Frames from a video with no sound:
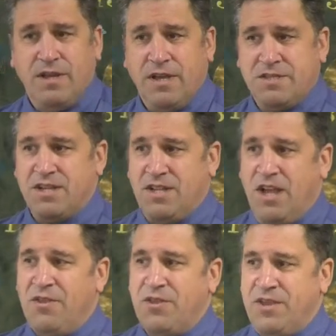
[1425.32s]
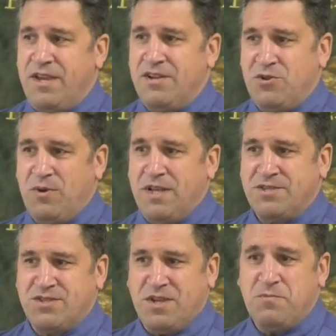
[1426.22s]
it's another thing to
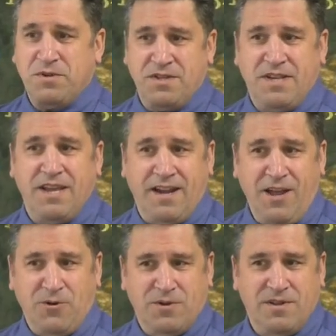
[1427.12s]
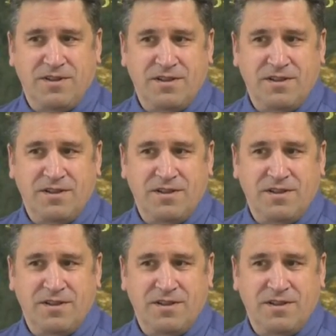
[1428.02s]
ask someone to take it out.